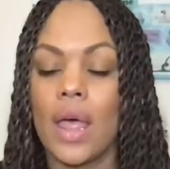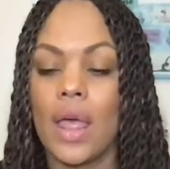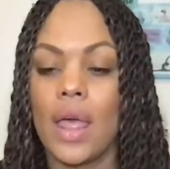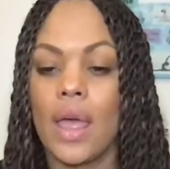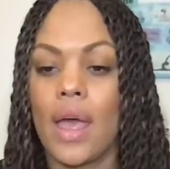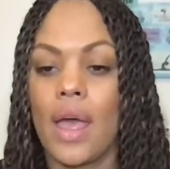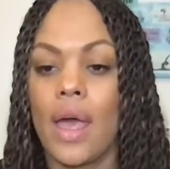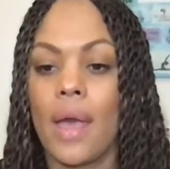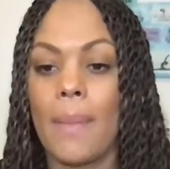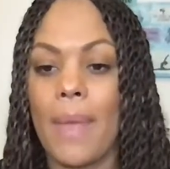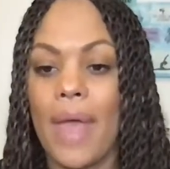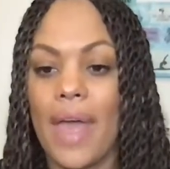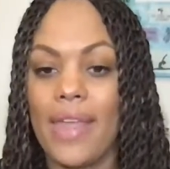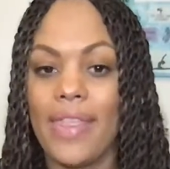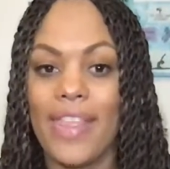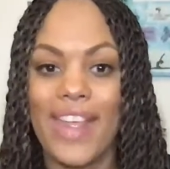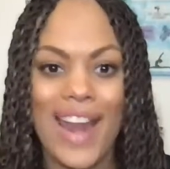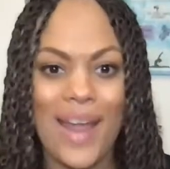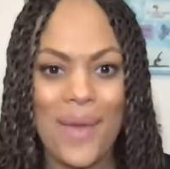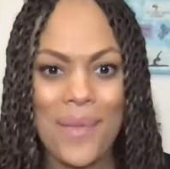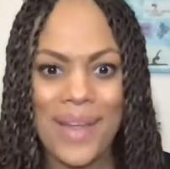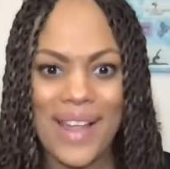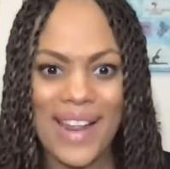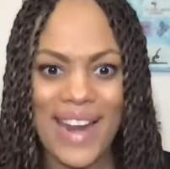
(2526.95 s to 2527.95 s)
And then
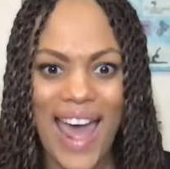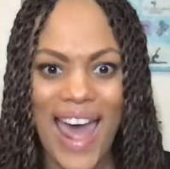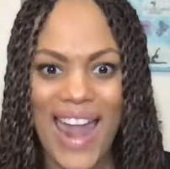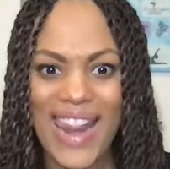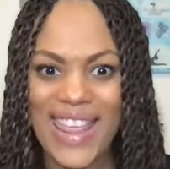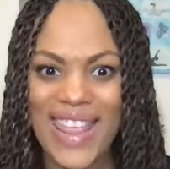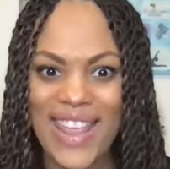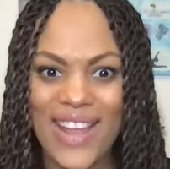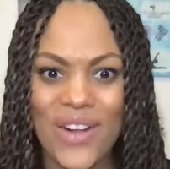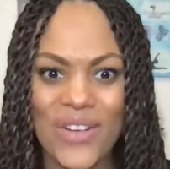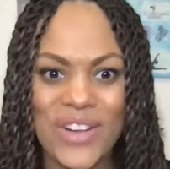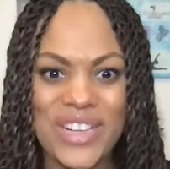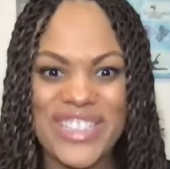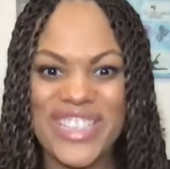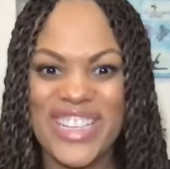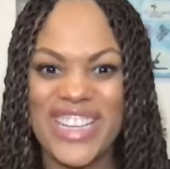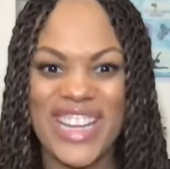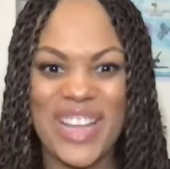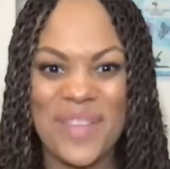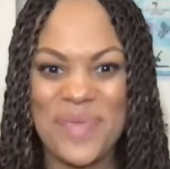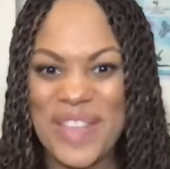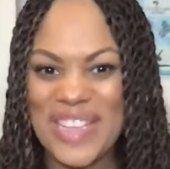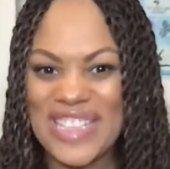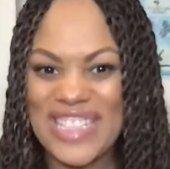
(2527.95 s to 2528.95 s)
I will get out of here. We should
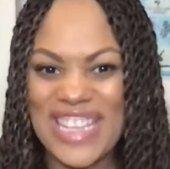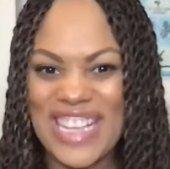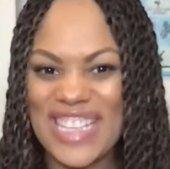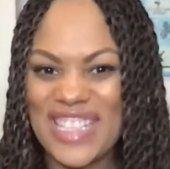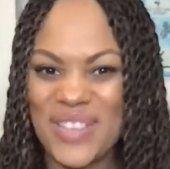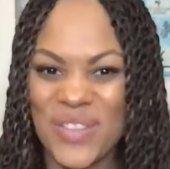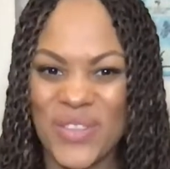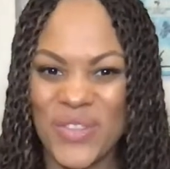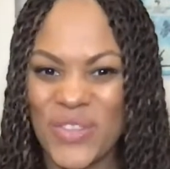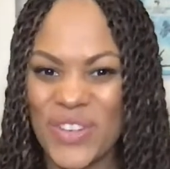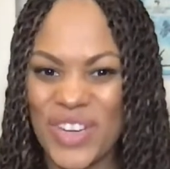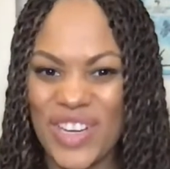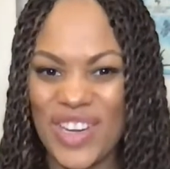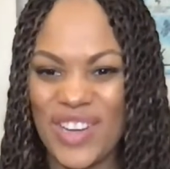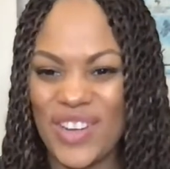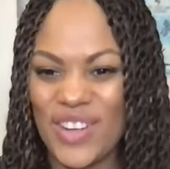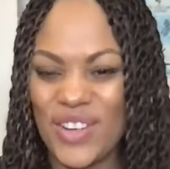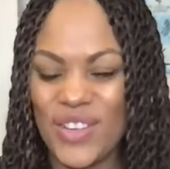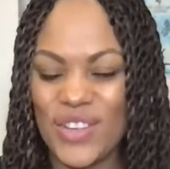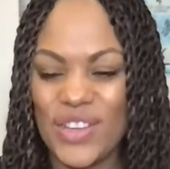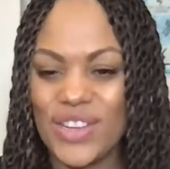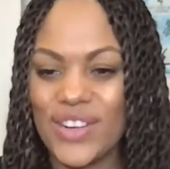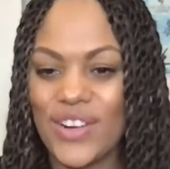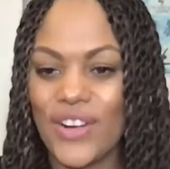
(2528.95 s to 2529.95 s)
keep this lesson
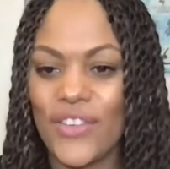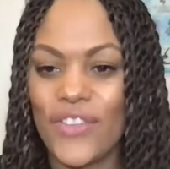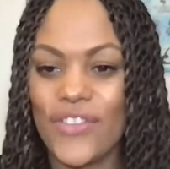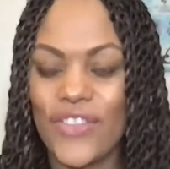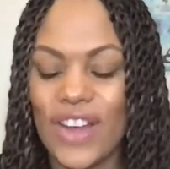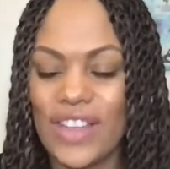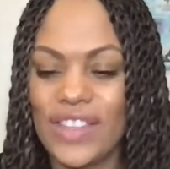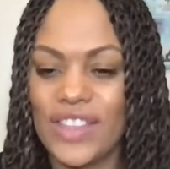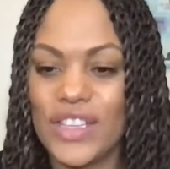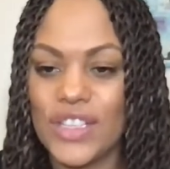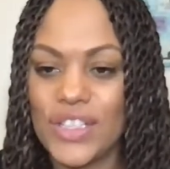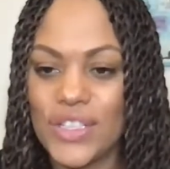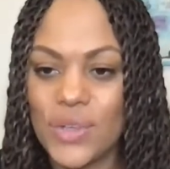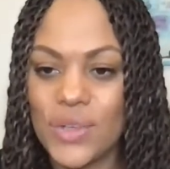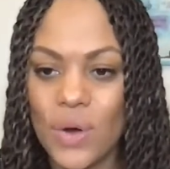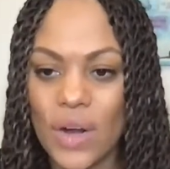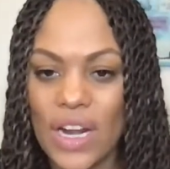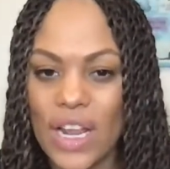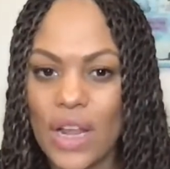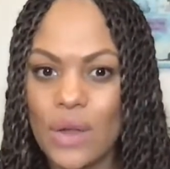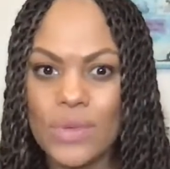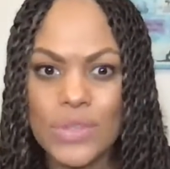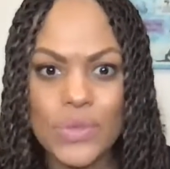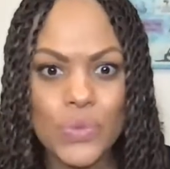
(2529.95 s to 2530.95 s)
real, friendly,
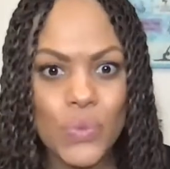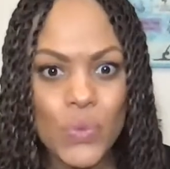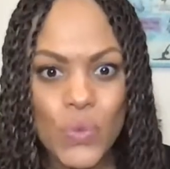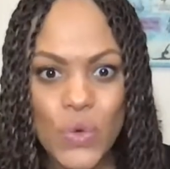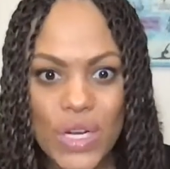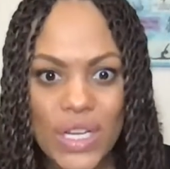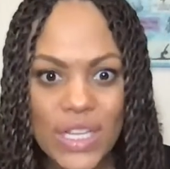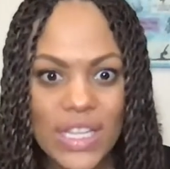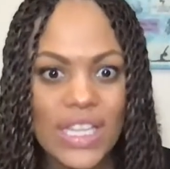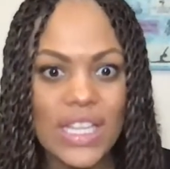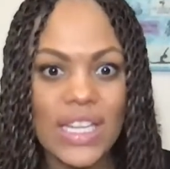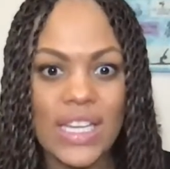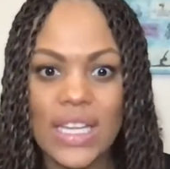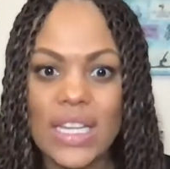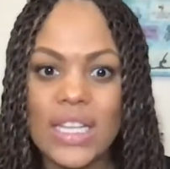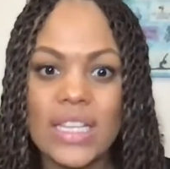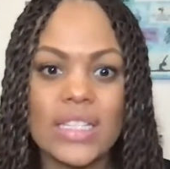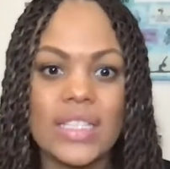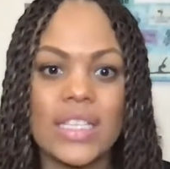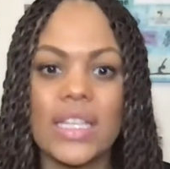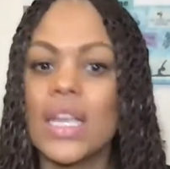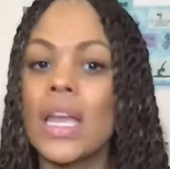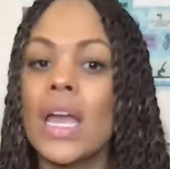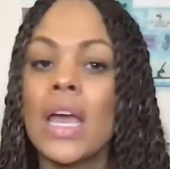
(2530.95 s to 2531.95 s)
short. It was really
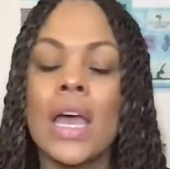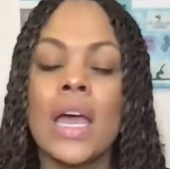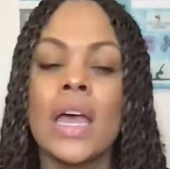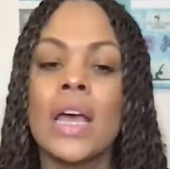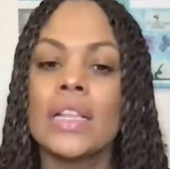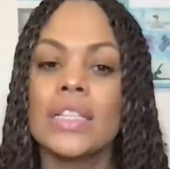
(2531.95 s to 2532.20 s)
easy.